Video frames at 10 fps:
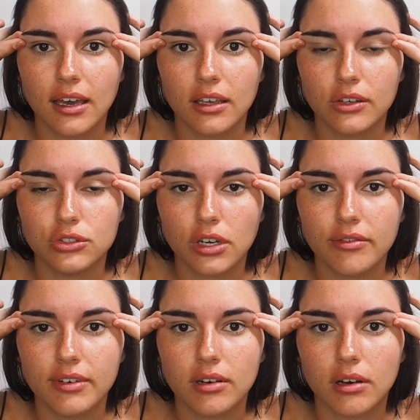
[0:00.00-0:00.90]
you
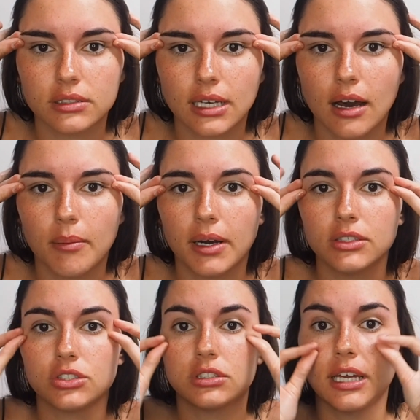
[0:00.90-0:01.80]
don't realise how
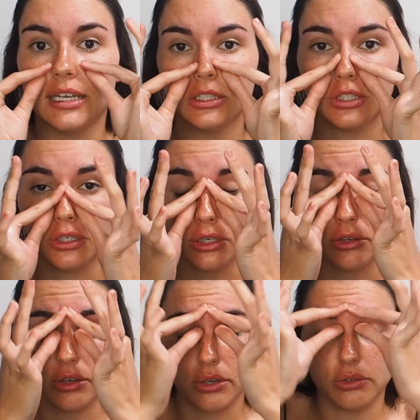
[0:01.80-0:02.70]
much tension
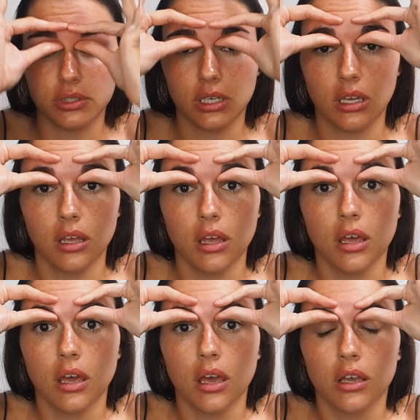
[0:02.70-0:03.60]

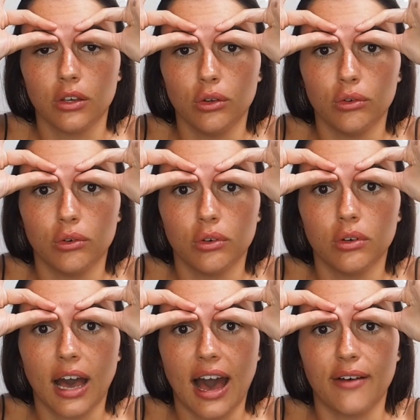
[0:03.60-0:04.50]
you
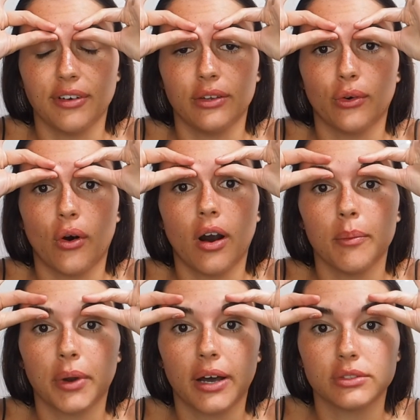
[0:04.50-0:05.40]
have in your
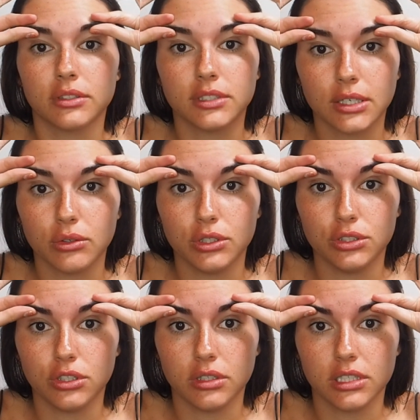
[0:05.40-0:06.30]
eyebrows until you
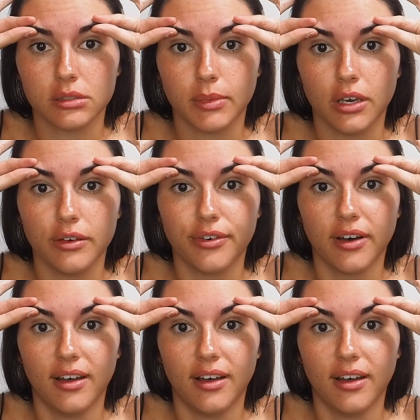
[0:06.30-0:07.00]
do this move.